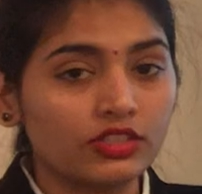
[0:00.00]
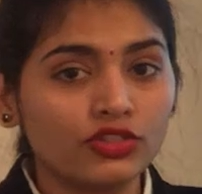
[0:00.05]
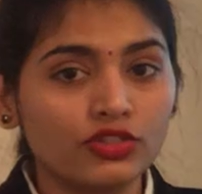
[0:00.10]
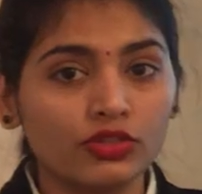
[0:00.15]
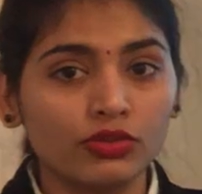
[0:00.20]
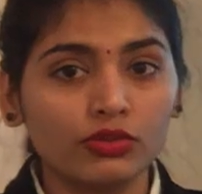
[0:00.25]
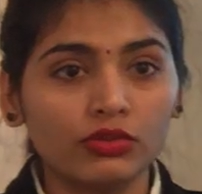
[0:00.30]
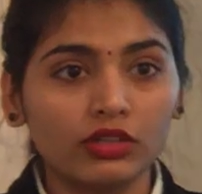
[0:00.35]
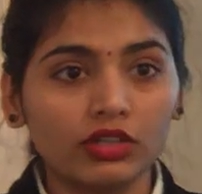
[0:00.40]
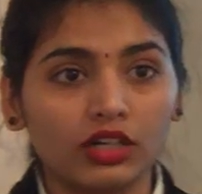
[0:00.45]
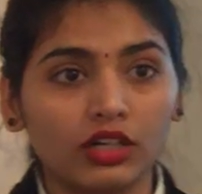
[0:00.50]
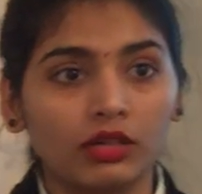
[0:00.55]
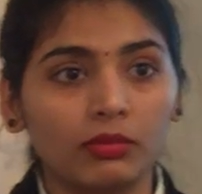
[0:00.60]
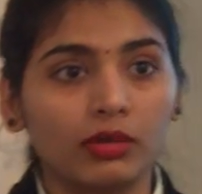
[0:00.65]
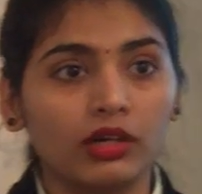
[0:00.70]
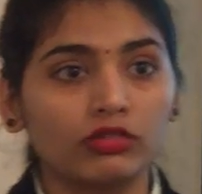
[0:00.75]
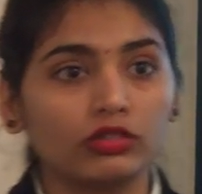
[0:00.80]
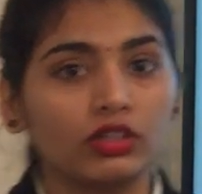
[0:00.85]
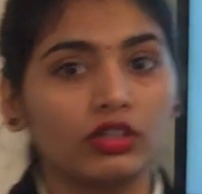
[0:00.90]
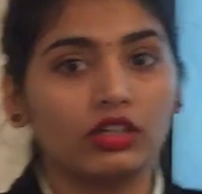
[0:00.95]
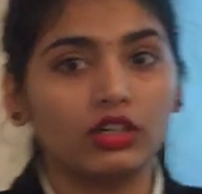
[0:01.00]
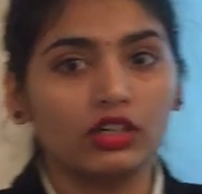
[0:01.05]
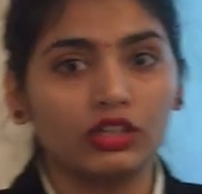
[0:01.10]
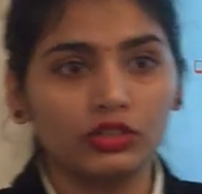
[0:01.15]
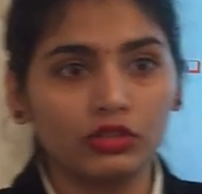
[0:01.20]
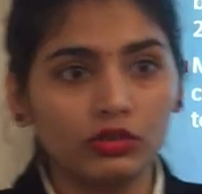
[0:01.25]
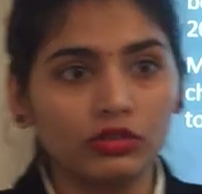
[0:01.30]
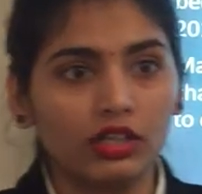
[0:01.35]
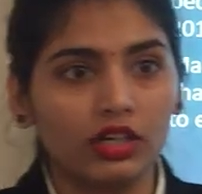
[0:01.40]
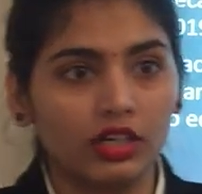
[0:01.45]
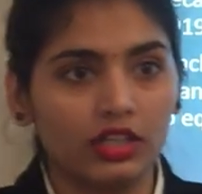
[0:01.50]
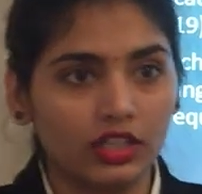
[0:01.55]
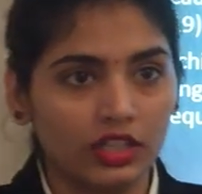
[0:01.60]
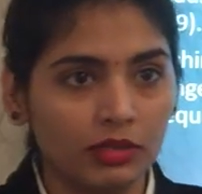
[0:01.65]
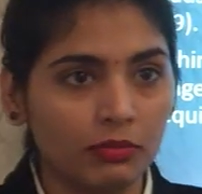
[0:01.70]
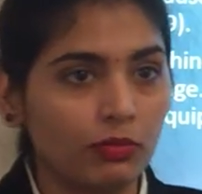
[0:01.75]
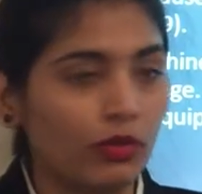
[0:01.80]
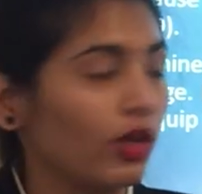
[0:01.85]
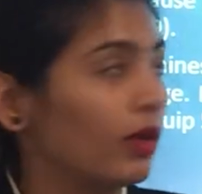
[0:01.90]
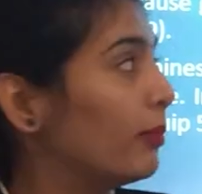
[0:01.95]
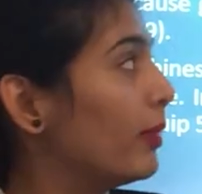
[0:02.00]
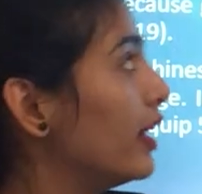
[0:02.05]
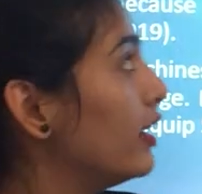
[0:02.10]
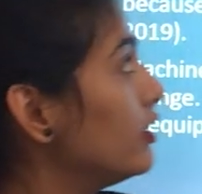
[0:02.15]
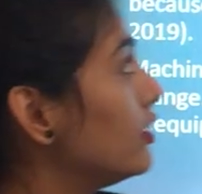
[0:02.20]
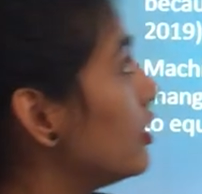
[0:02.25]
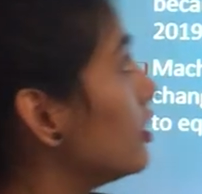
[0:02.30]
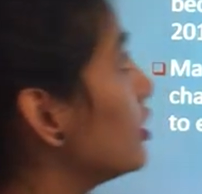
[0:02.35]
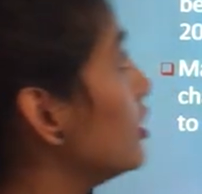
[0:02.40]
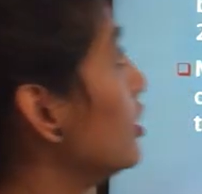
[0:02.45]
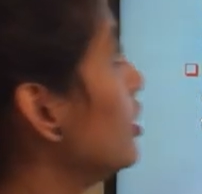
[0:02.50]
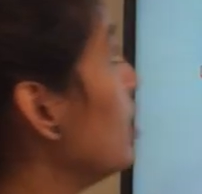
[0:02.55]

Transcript: issue about the youth unemployment.